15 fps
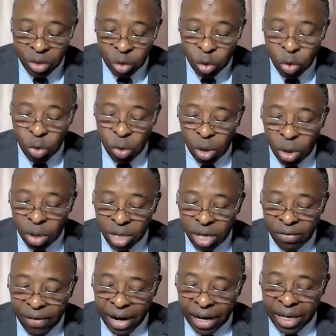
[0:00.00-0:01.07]
two or
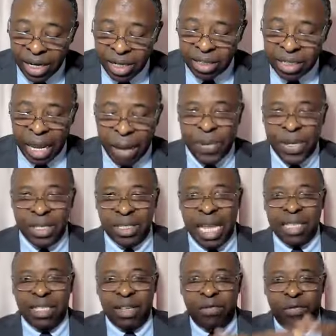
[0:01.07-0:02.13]
three fakins apiece.
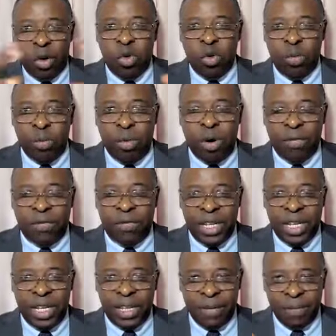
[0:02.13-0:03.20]
That's the volume of
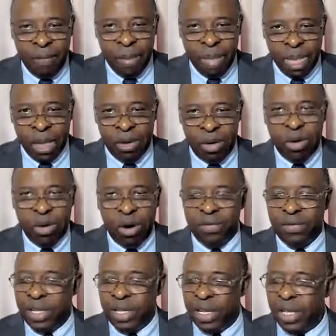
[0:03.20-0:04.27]
the, you
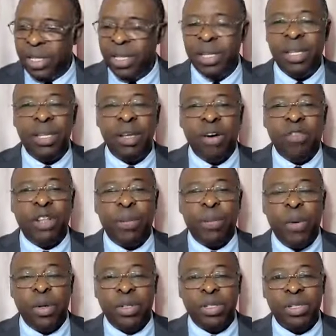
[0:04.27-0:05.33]
know, of the
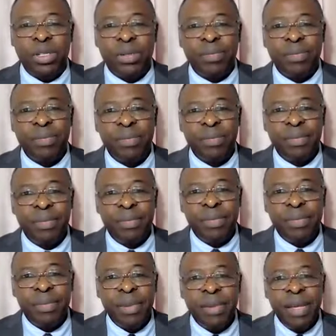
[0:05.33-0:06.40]
pots.
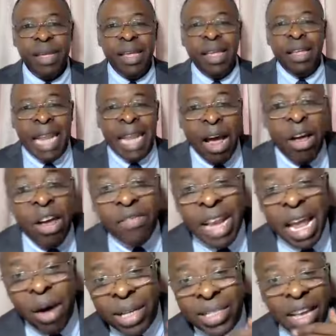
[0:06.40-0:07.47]
Now, if
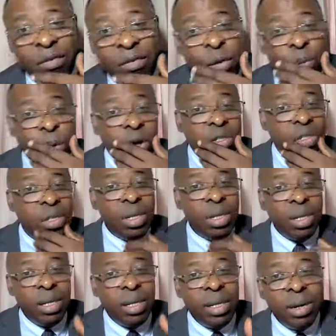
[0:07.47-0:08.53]
there were seven pots,
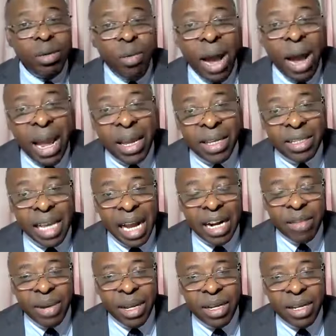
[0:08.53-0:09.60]
why is there
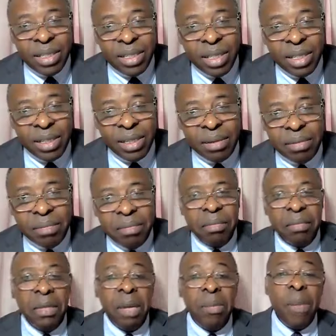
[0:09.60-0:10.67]
remaining six?
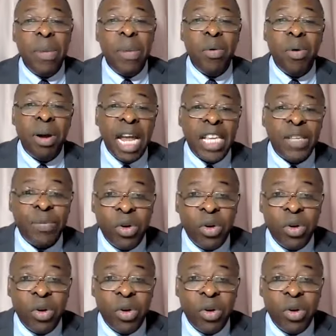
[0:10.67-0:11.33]
Maybe one has